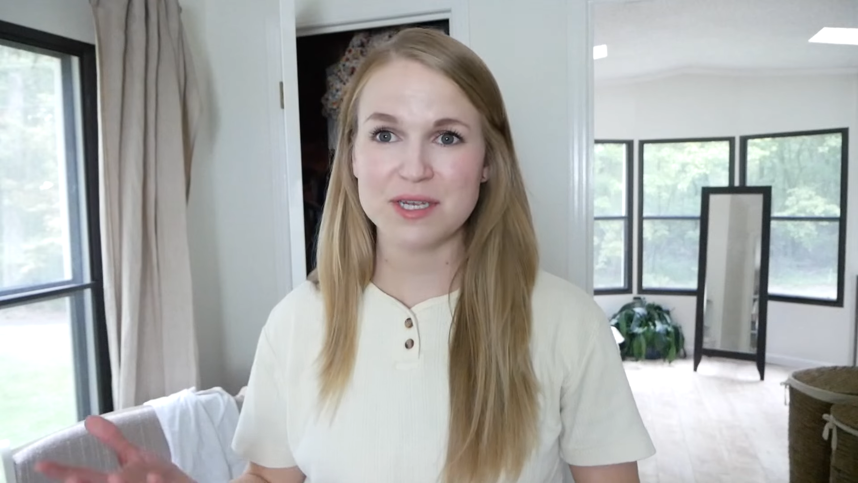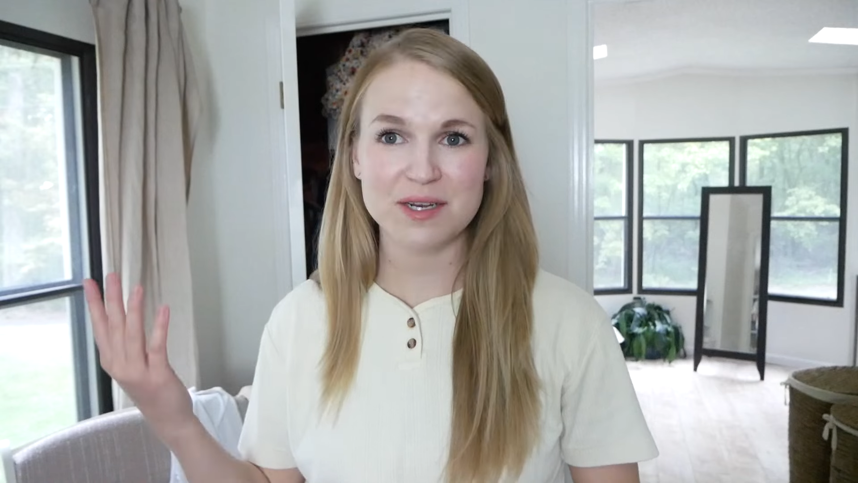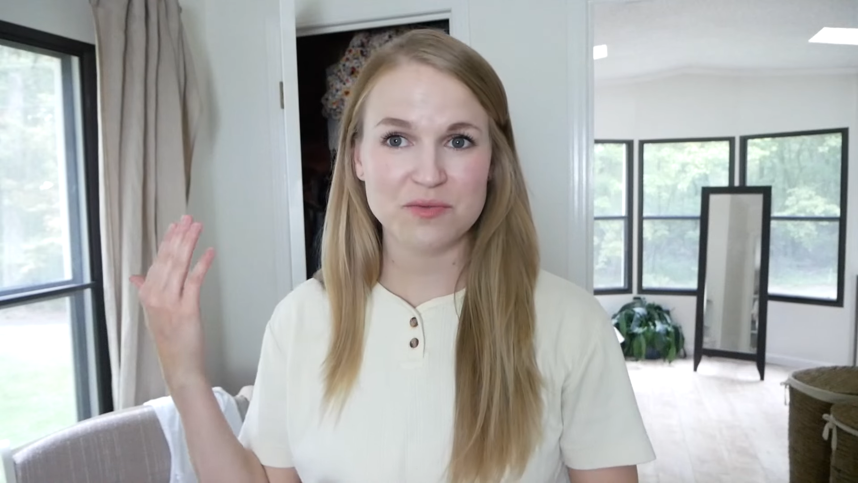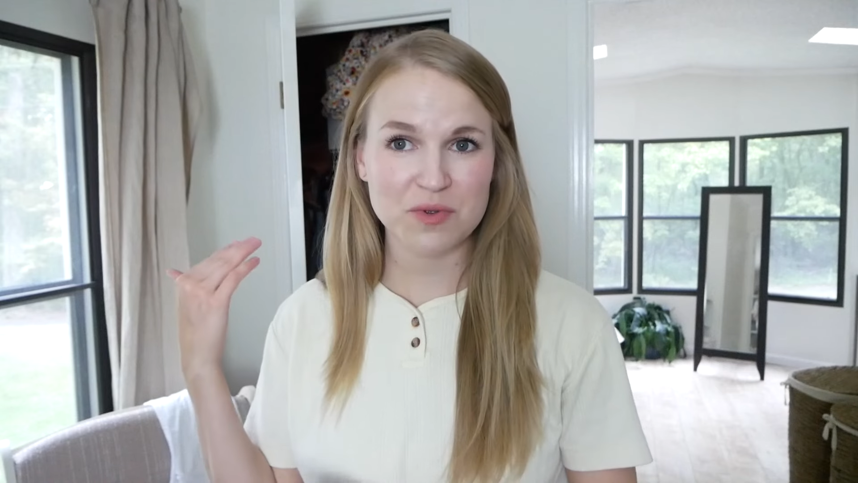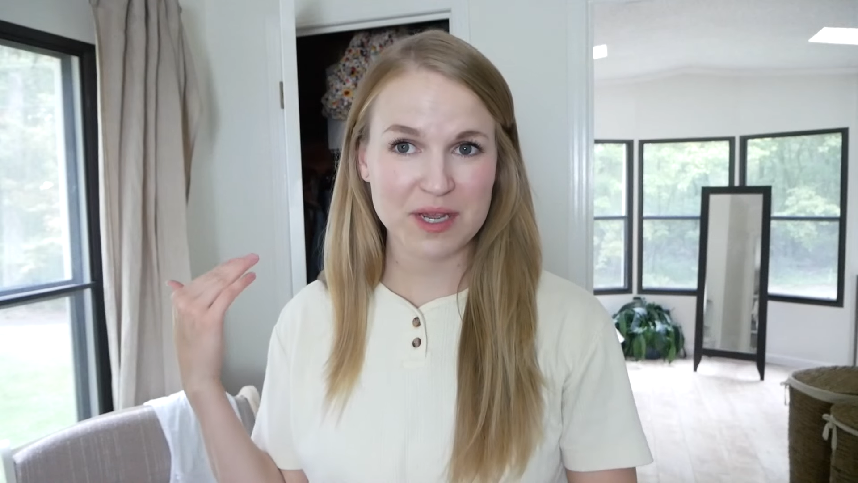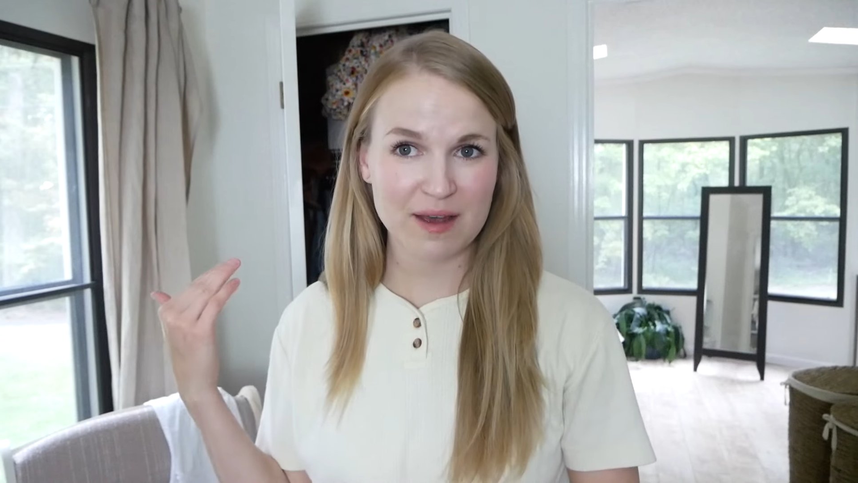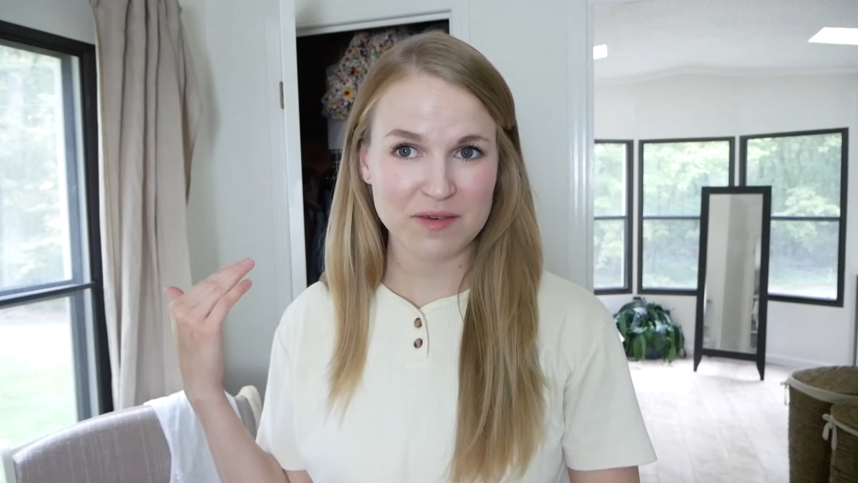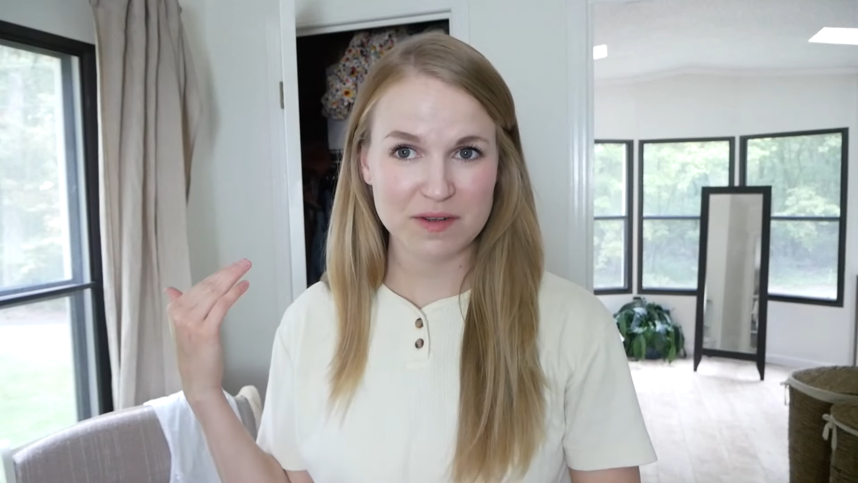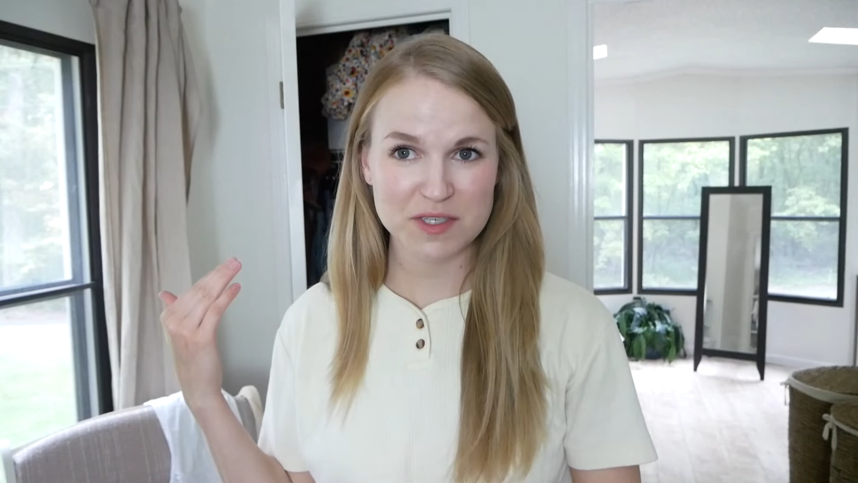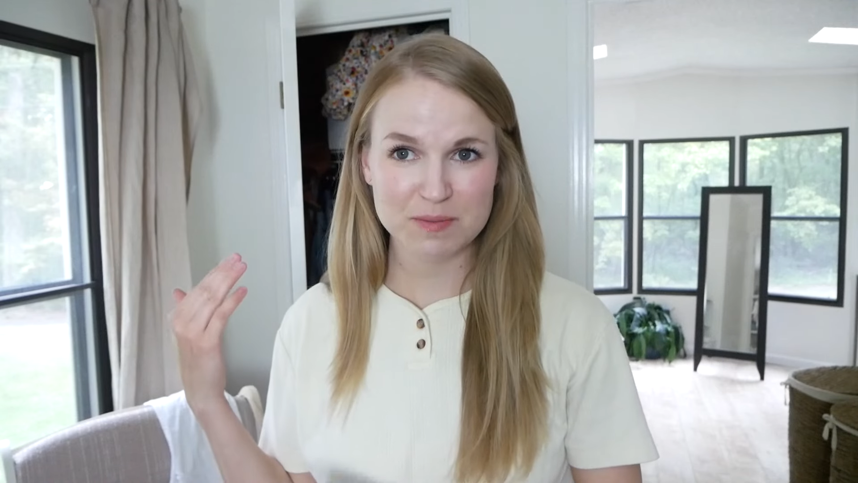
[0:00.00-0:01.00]
I didn't really have
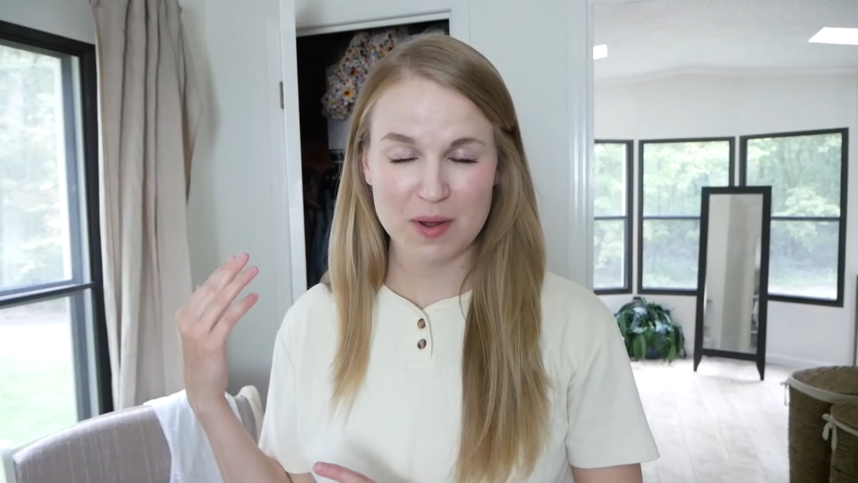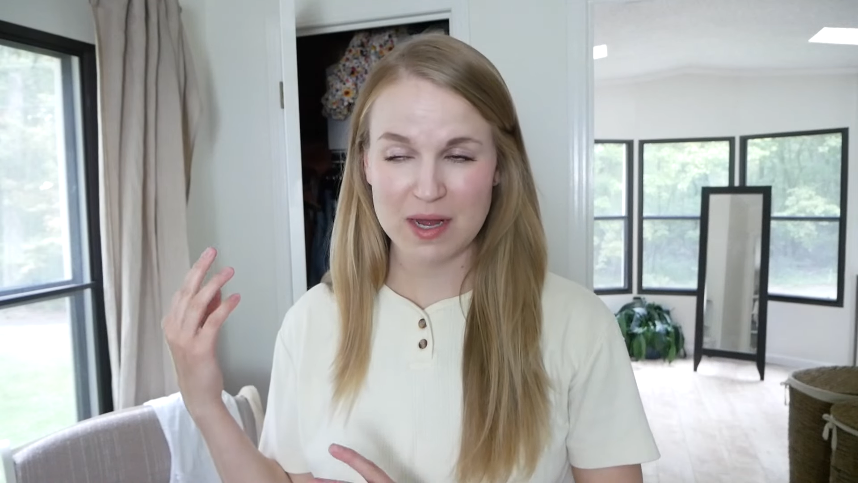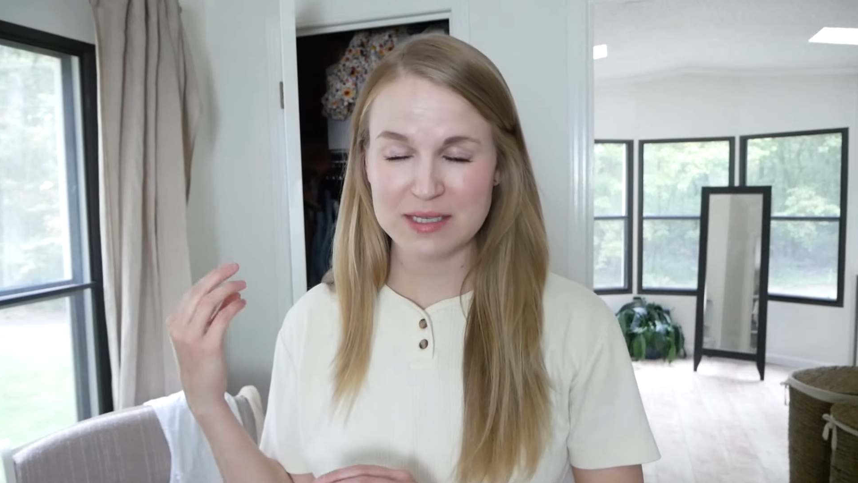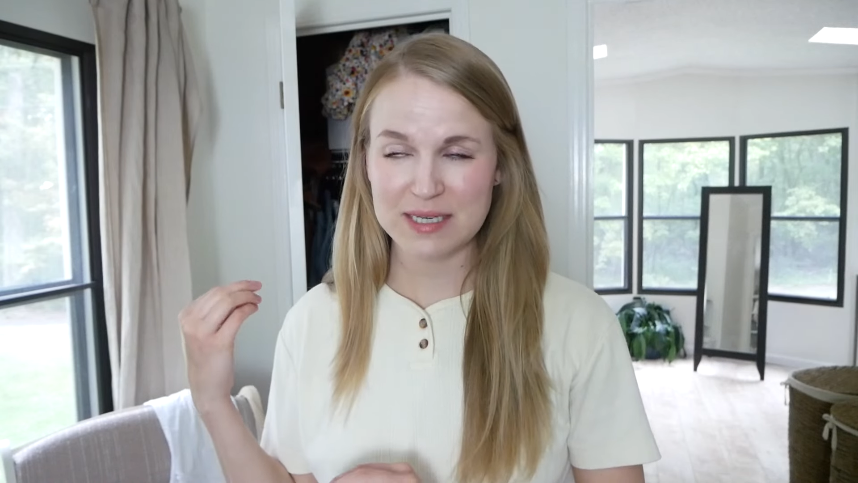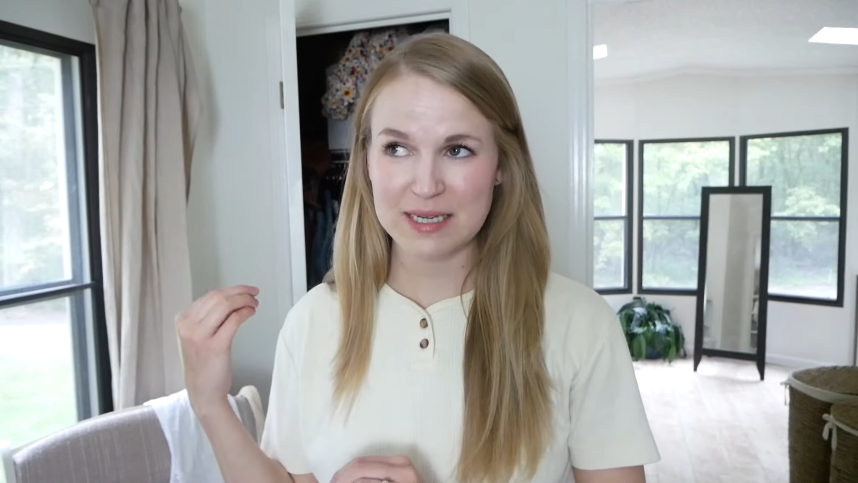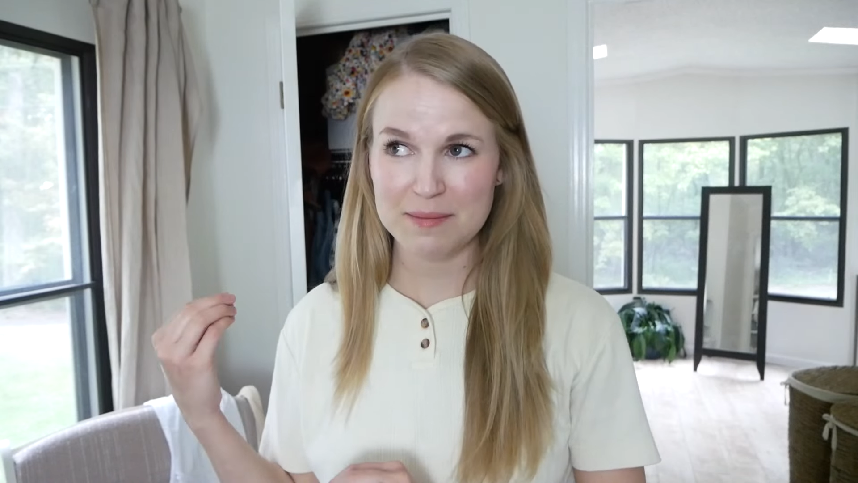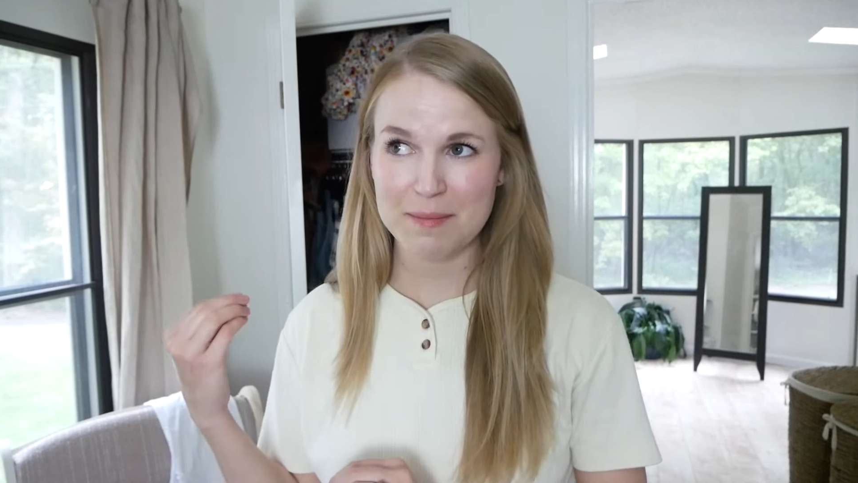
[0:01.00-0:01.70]
enough spots in